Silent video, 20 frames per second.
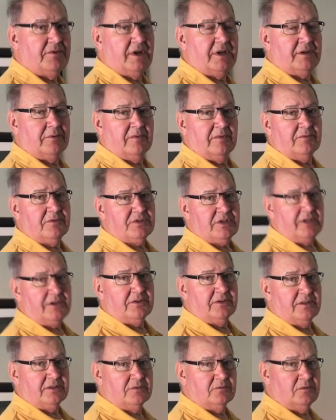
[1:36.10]
got it
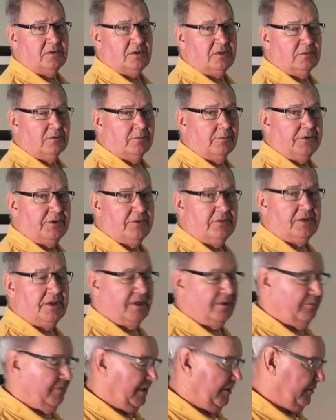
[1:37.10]
centered in the wall when we do get
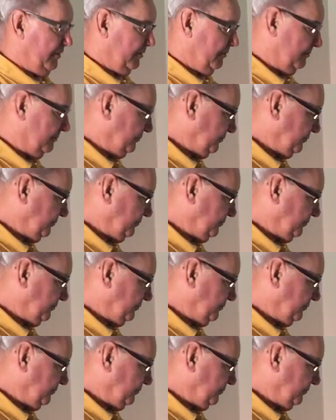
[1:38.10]
it mounted.